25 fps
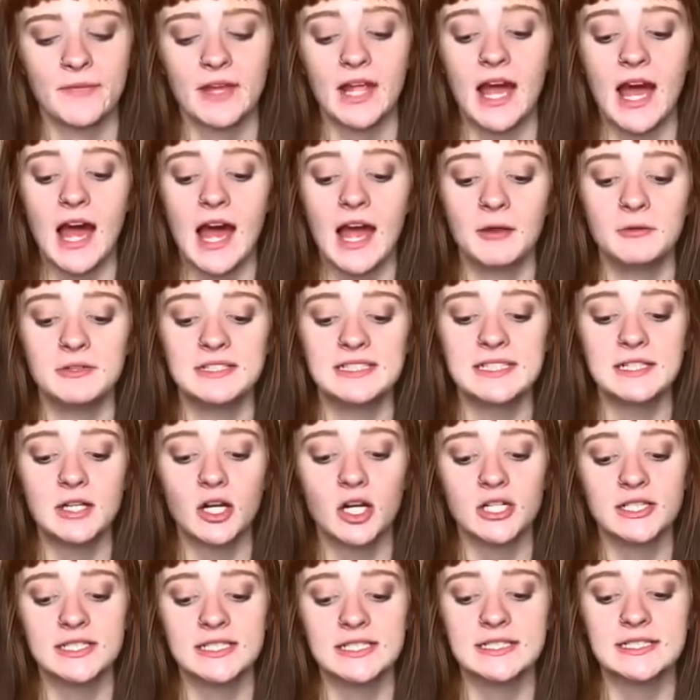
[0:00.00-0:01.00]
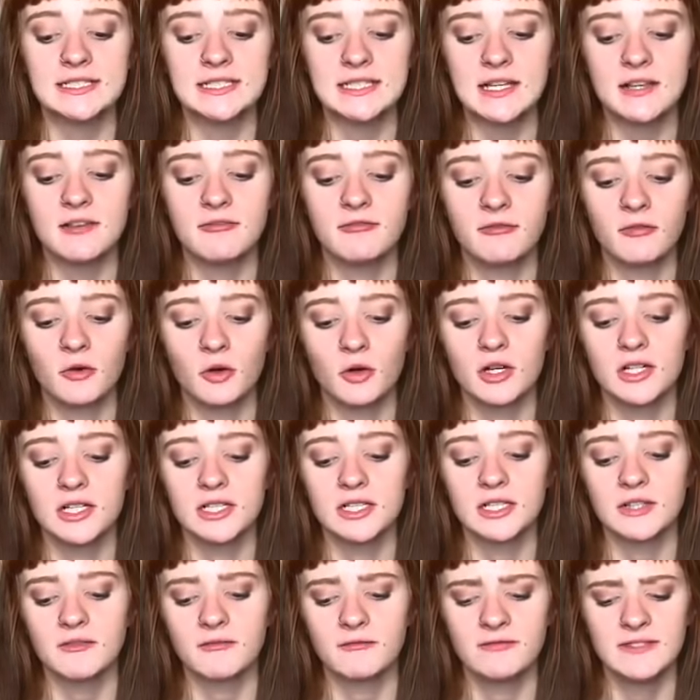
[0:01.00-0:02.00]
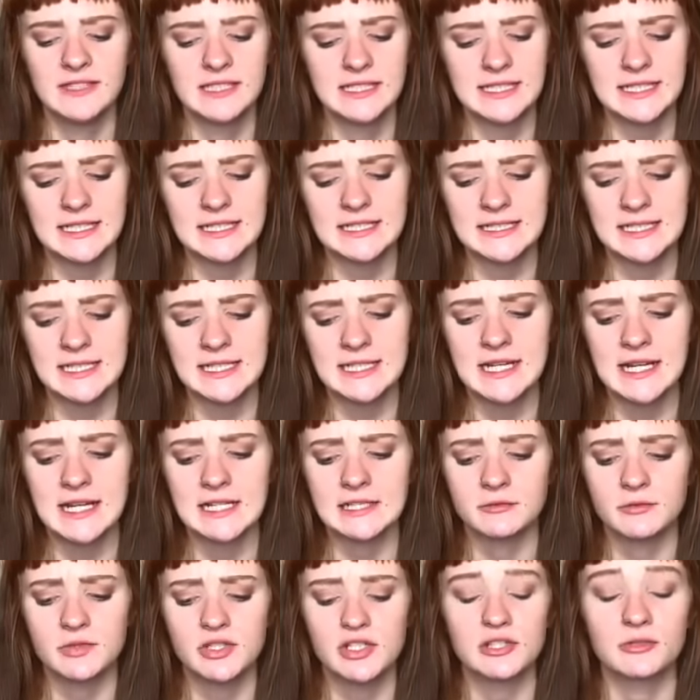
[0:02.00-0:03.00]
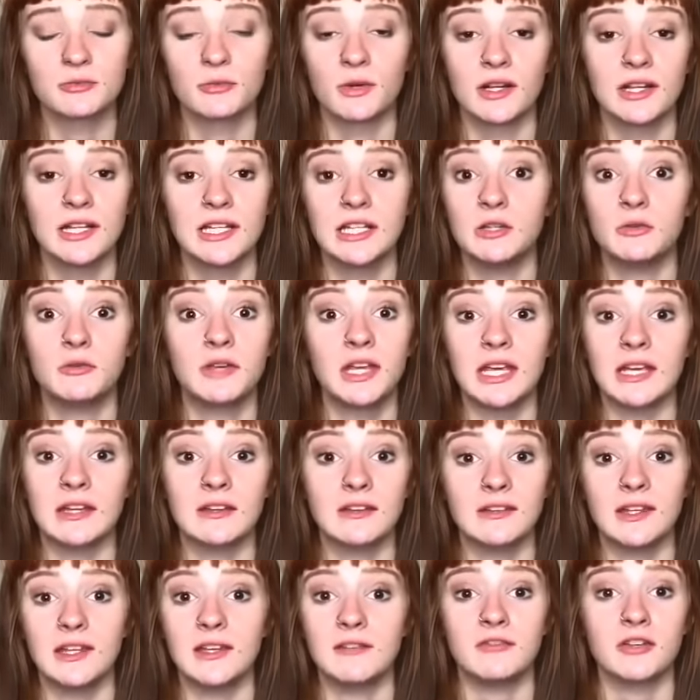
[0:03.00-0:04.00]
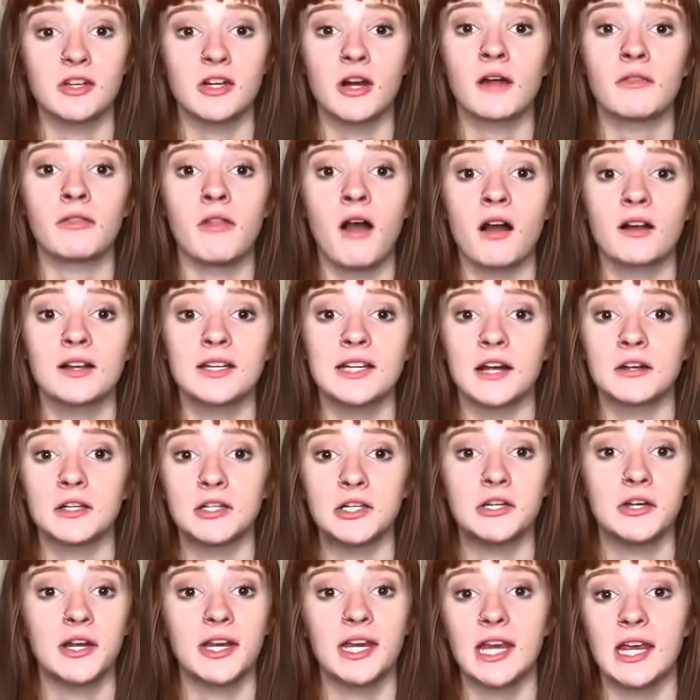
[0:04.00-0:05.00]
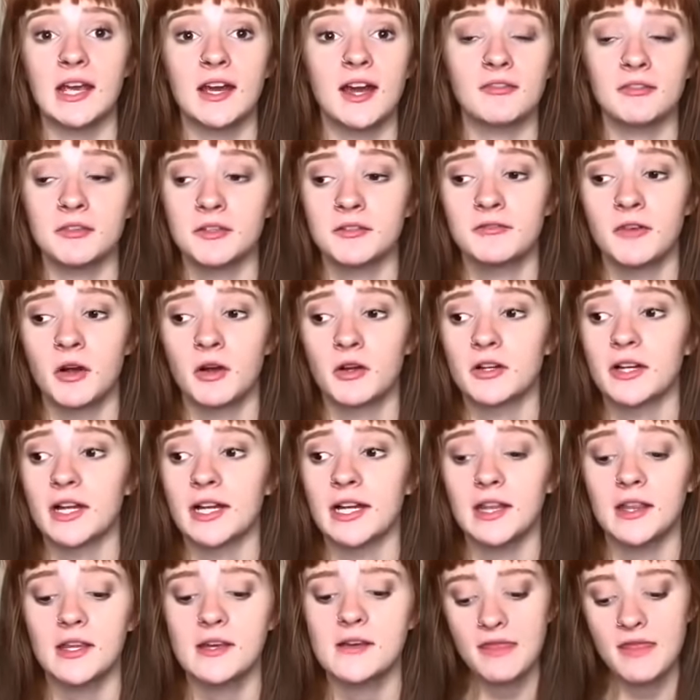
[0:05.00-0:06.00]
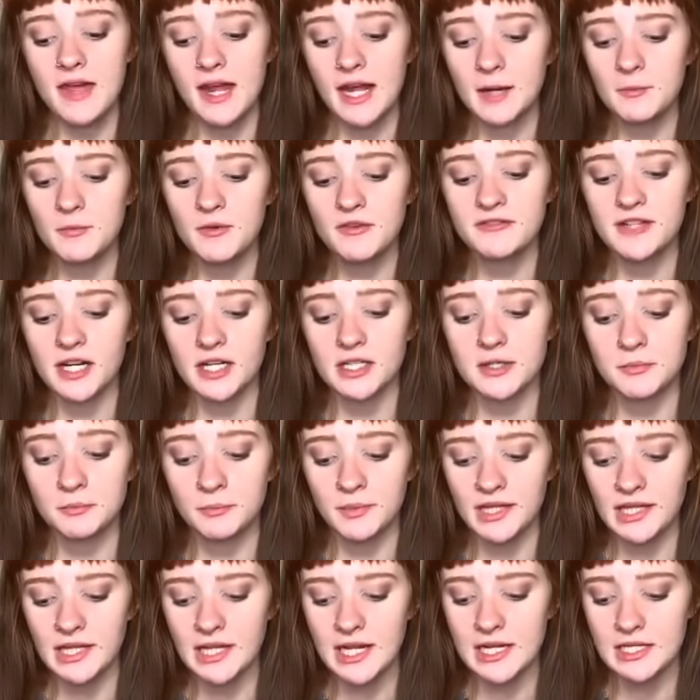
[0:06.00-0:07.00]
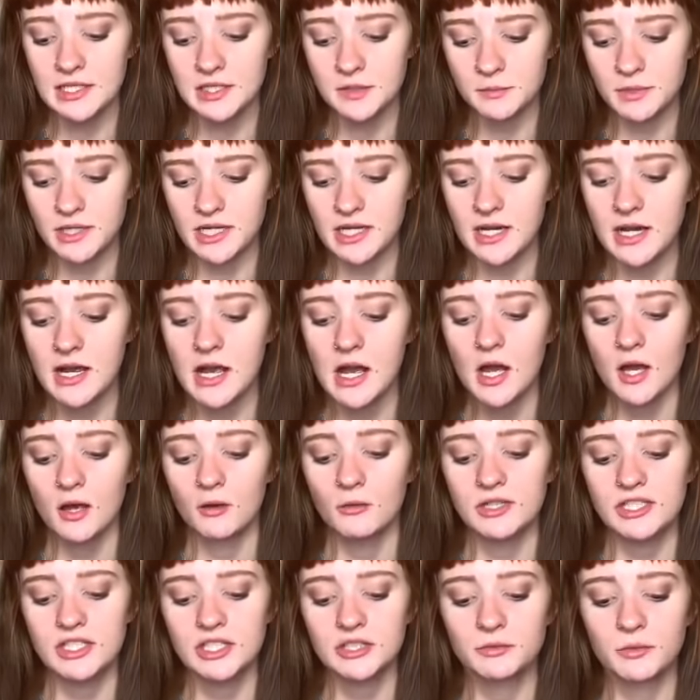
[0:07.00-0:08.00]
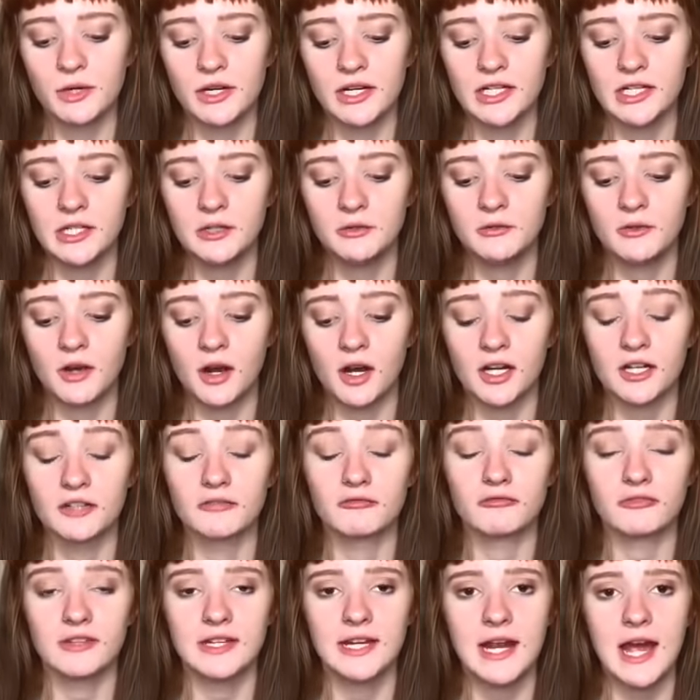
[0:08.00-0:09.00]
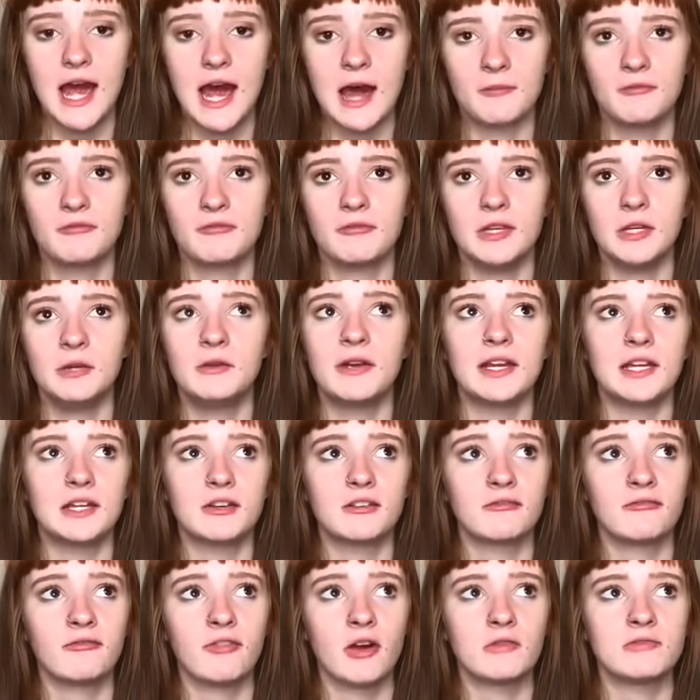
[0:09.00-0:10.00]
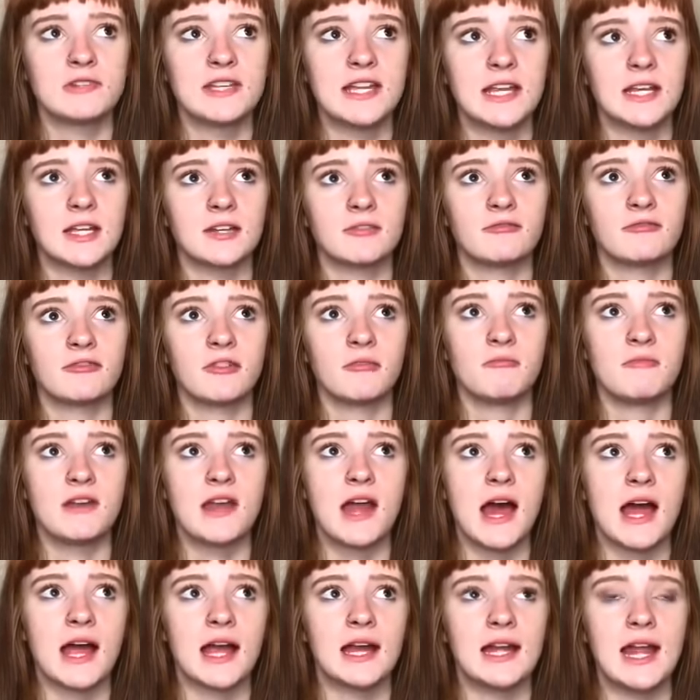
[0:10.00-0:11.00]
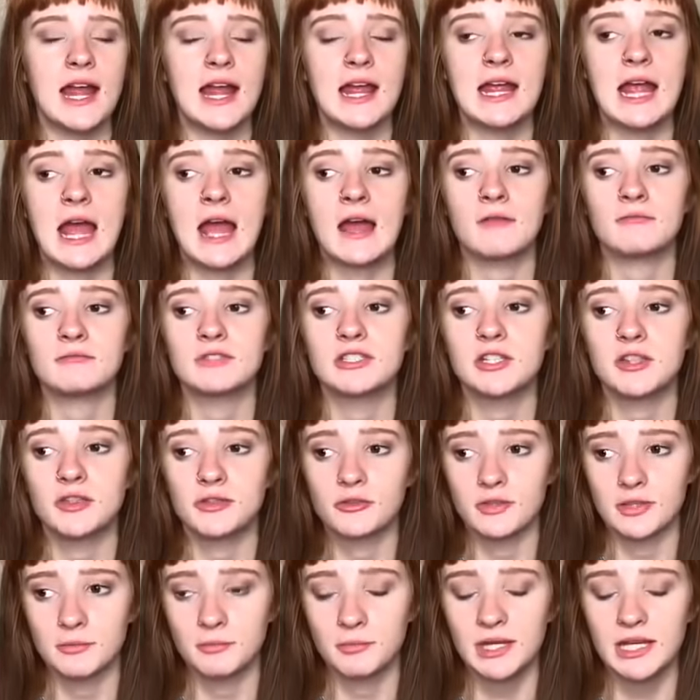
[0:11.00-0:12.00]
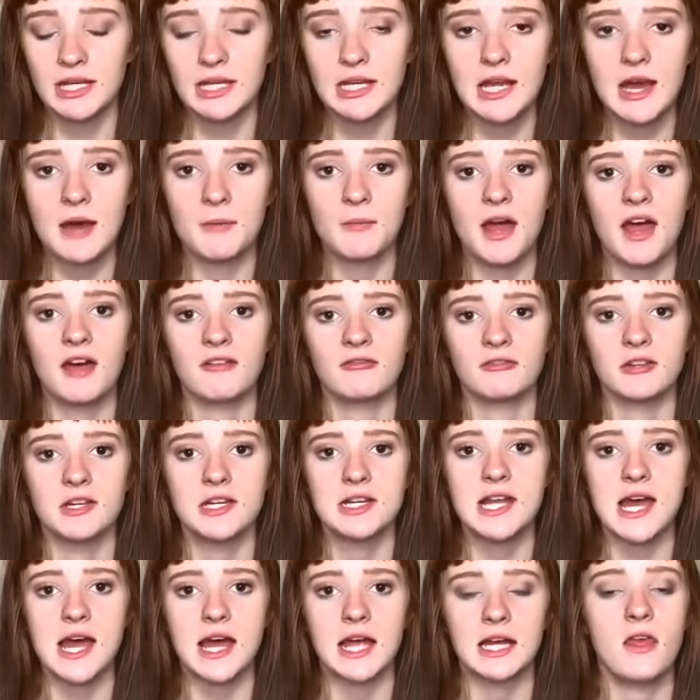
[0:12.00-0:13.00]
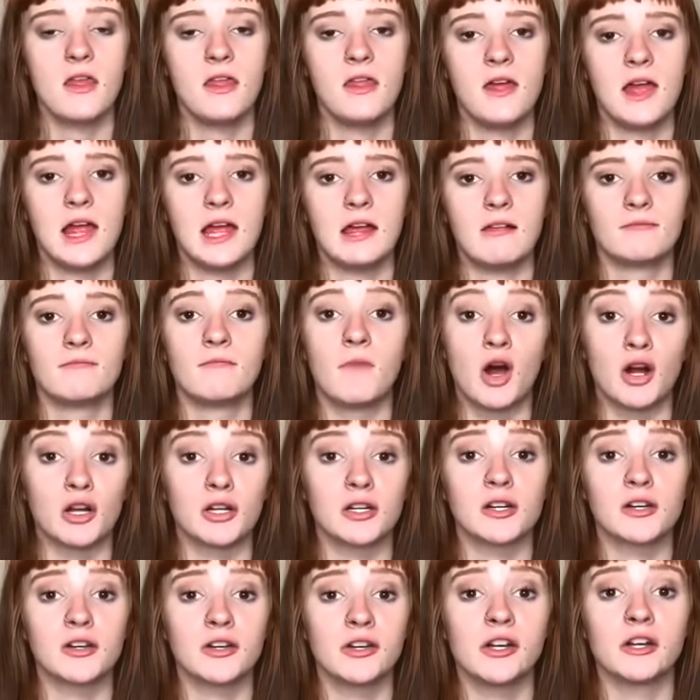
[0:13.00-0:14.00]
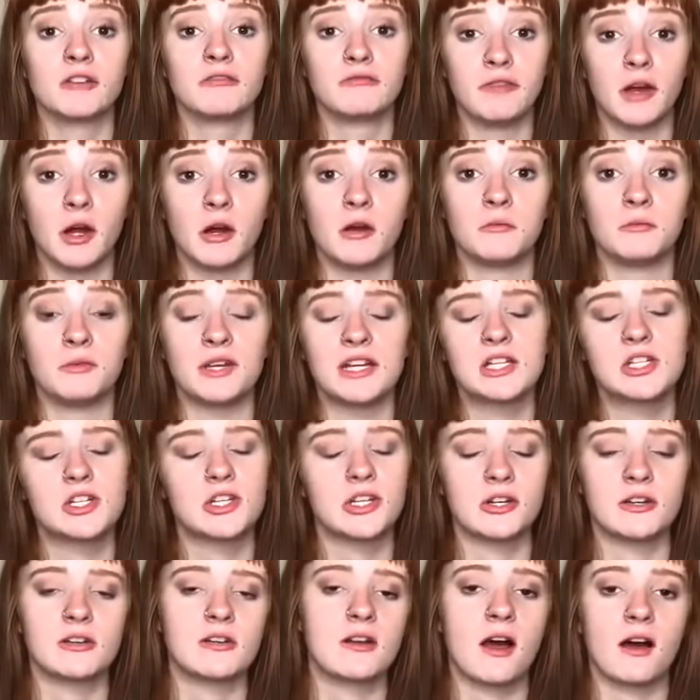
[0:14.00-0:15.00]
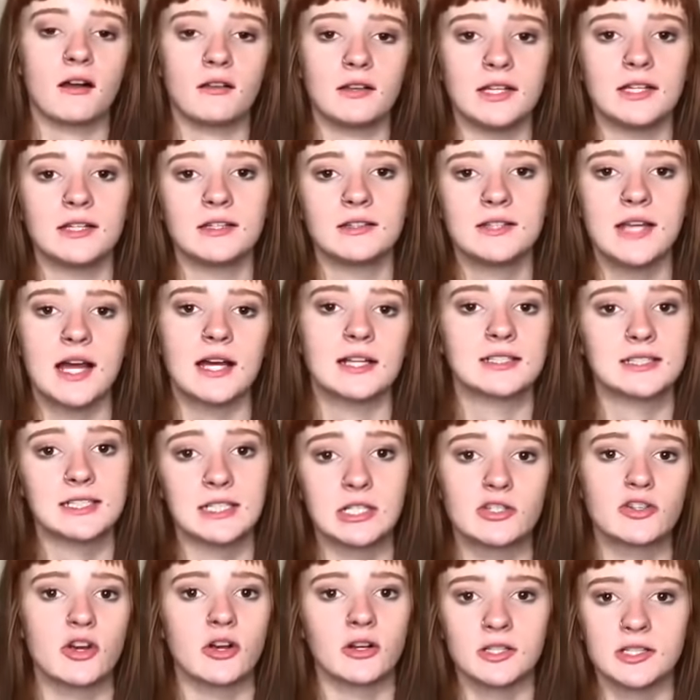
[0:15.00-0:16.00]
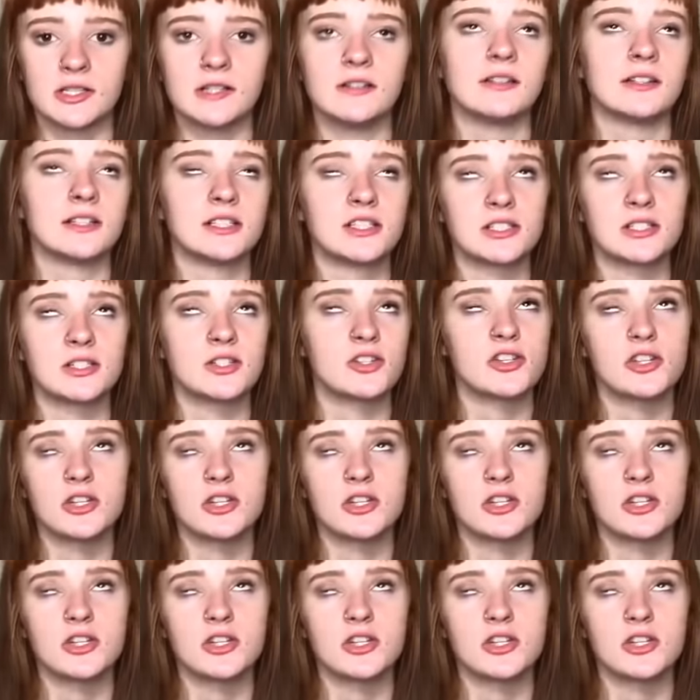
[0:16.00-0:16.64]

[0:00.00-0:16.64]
I was in RTC for 16 days, which is where like you can't leave. You're on lockdown. You can't have your phone or anything. And then I moved on to PHP, which is where you are in rehab. You get your phone taken from 9 a.m. to 3 p.m. every day. They monitor your phone, make sure you're not like texting drug dealers and